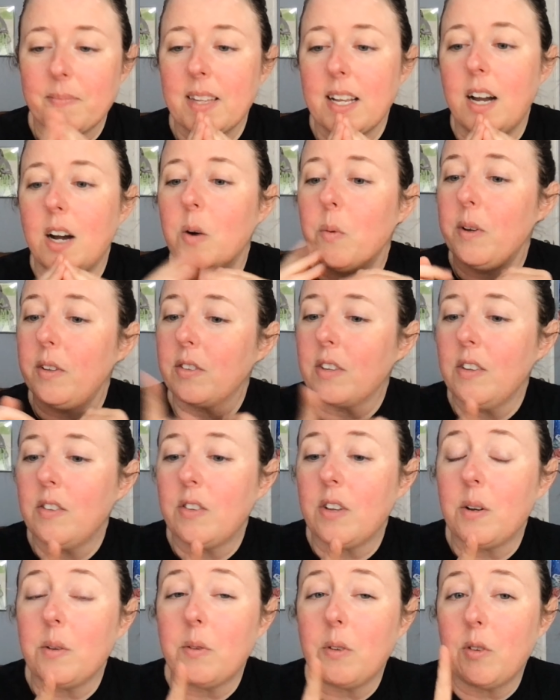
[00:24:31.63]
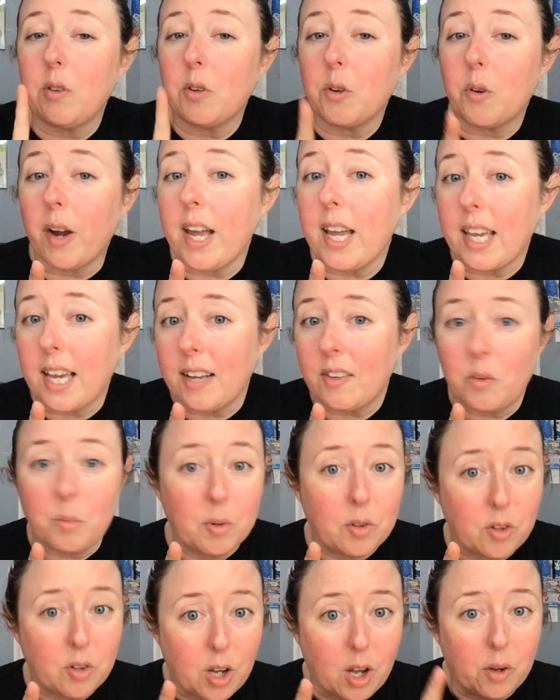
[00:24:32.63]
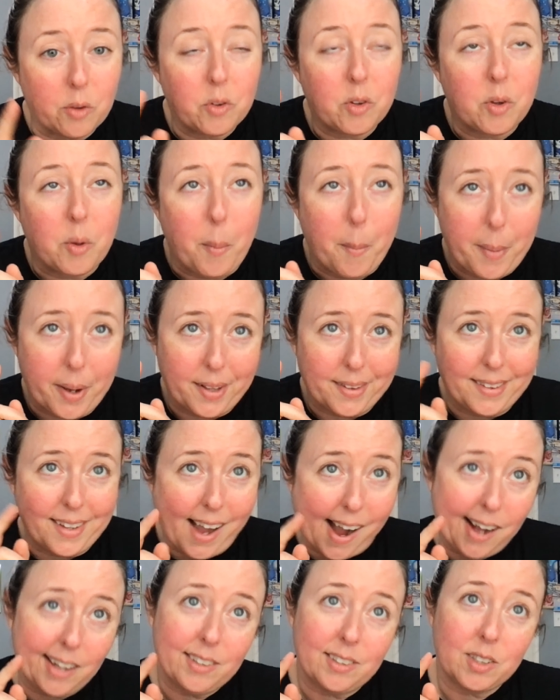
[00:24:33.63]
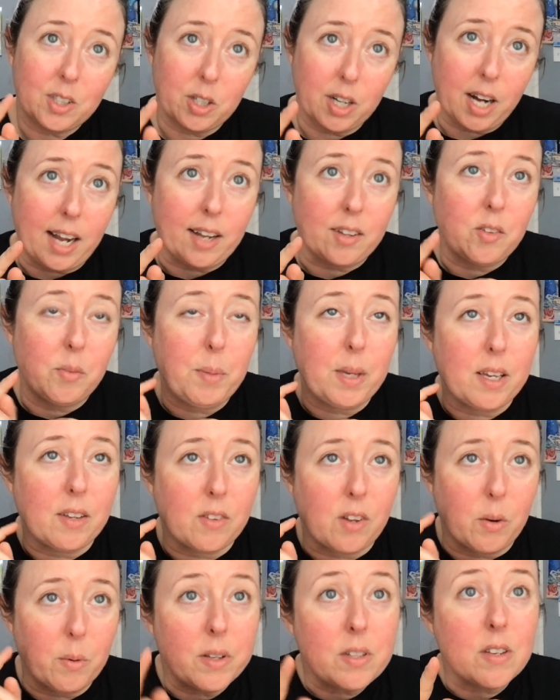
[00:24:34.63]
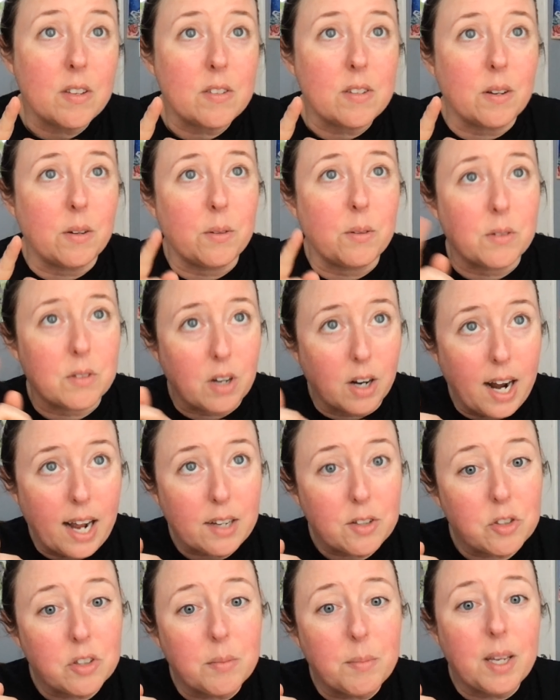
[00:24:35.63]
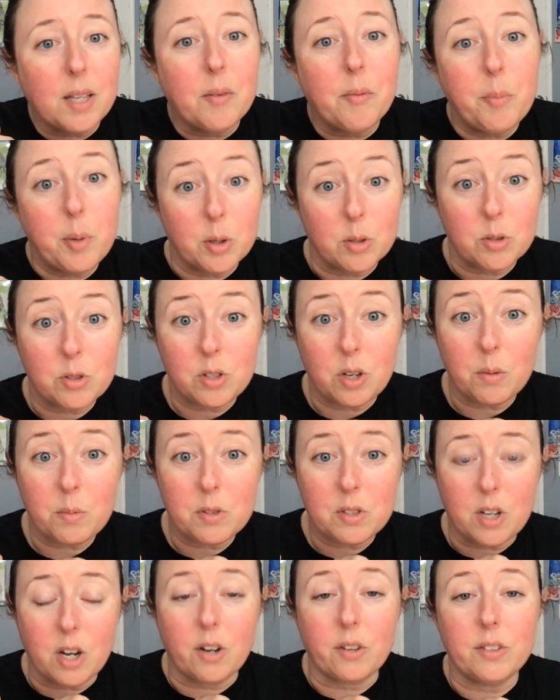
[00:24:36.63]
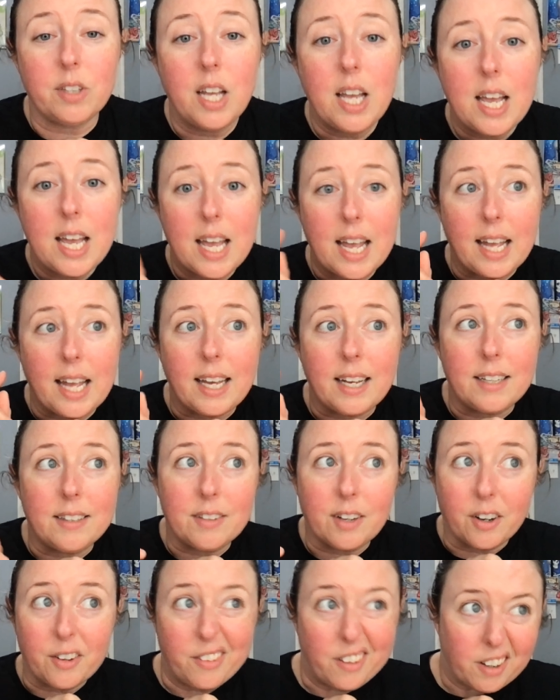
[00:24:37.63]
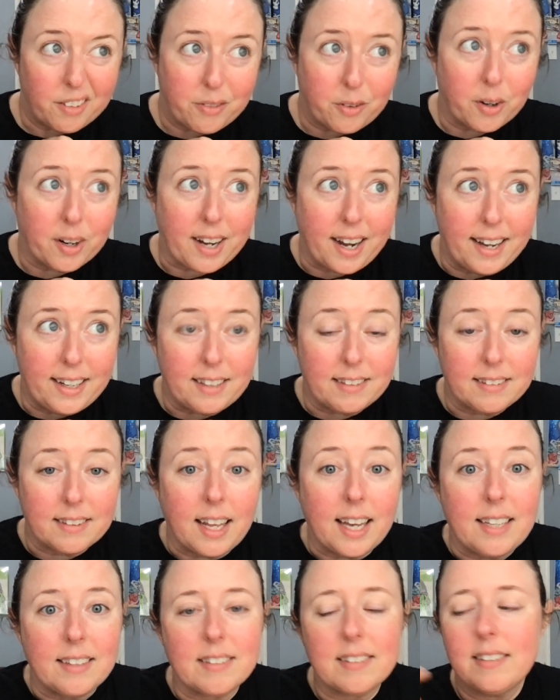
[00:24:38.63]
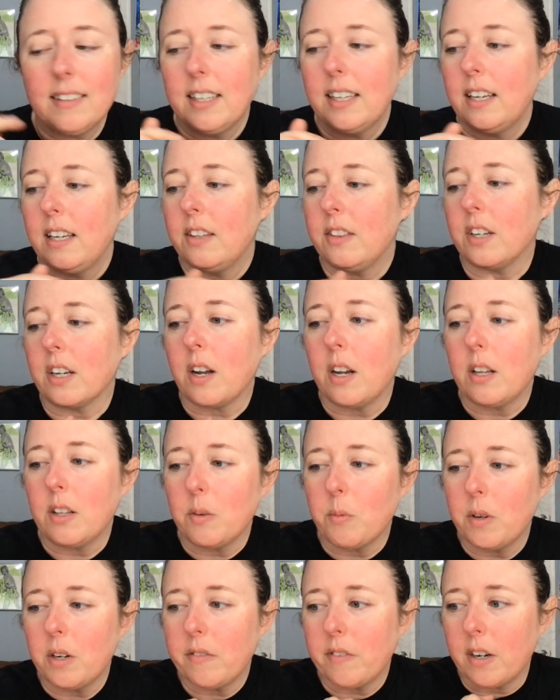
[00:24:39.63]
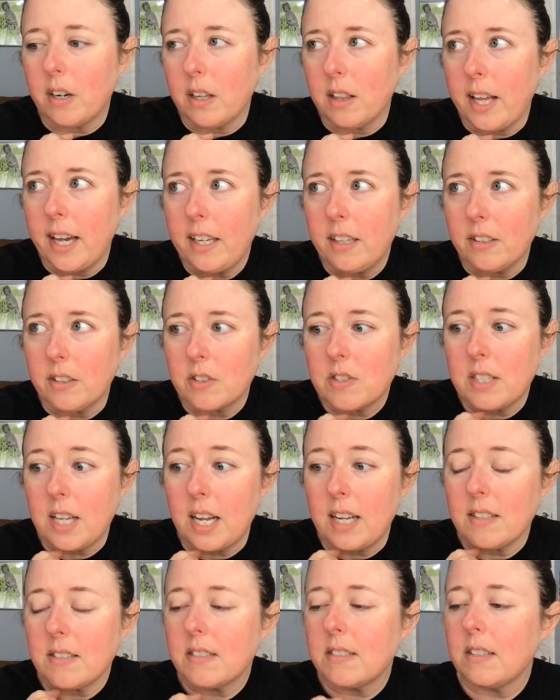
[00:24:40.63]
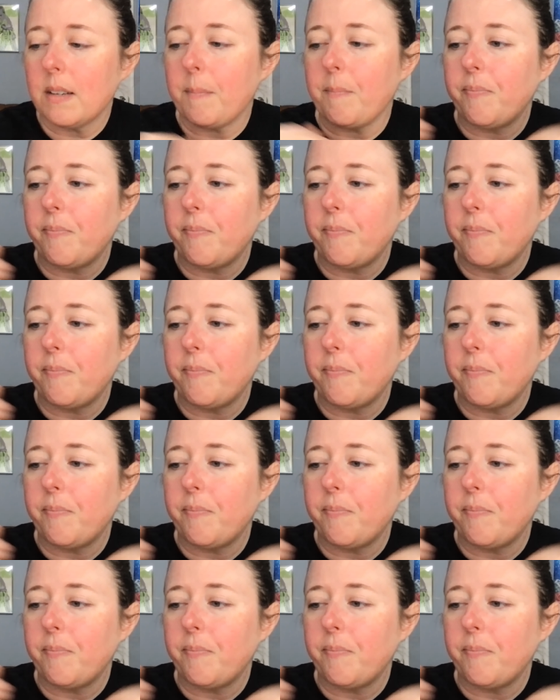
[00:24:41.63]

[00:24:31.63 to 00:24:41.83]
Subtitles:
Whiskey Stones is a great guess, Mr. Ghost, but not correct, because our Whiskey Stones are actually made of pure soapstone and are therefore kind of light. They're one of our lighter sets.